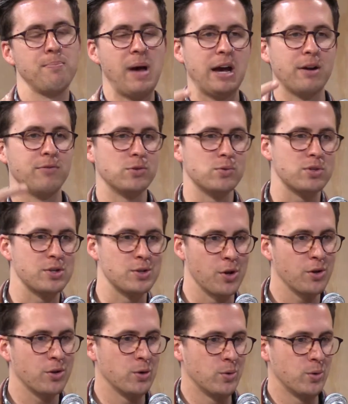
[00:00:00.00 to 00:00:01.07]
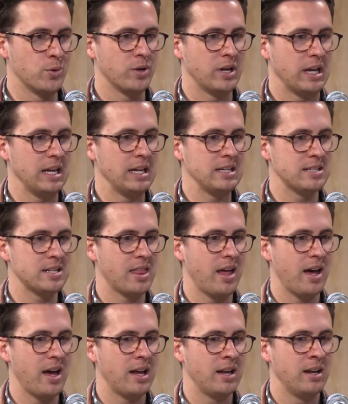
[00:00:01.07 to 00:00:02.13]
back full circle is
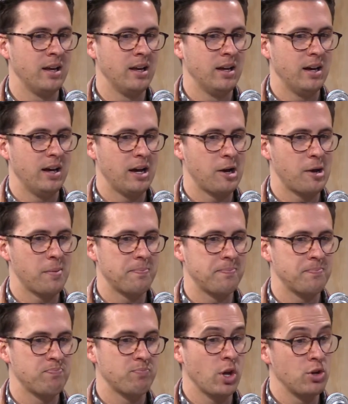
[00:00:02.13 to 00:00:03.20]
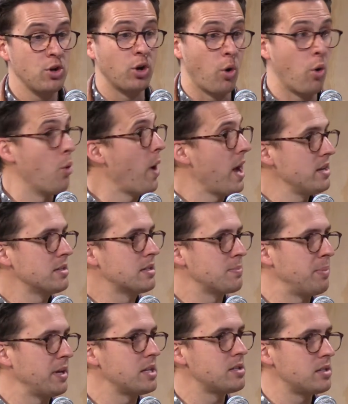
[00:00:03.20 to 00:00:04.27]
that not always,
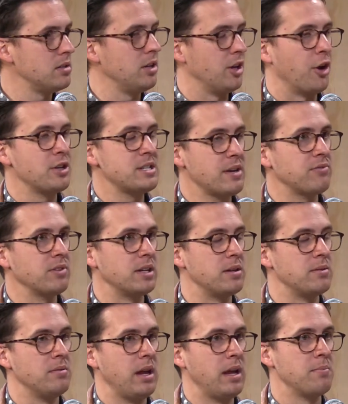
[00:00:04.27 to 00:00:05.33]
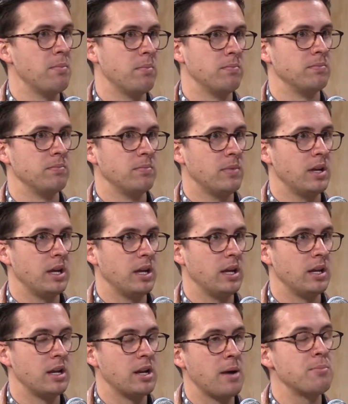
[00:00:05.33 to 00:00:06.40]
but, definitely
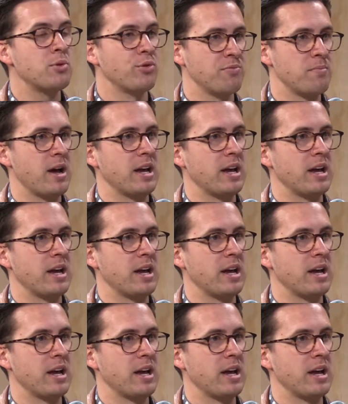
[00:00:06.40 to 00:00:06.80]
in a number of my